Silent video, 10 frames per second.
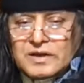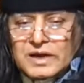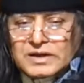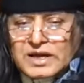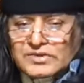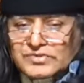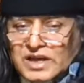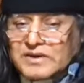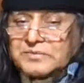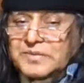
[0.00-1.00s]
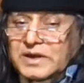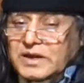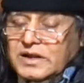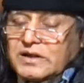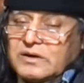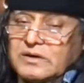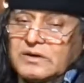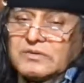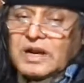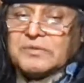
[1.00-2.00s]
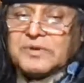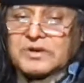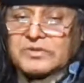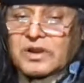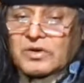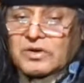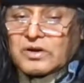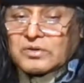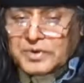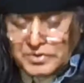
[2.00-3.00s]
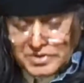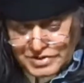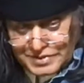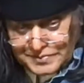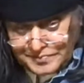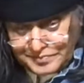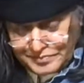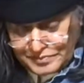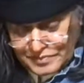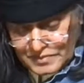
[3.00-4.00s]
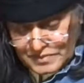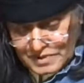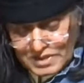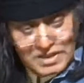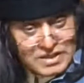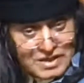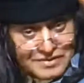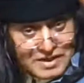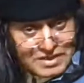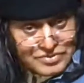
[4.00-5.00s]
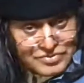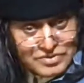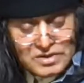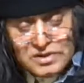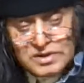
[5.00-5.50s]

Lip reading: it has never been relevant to the local community. It never is.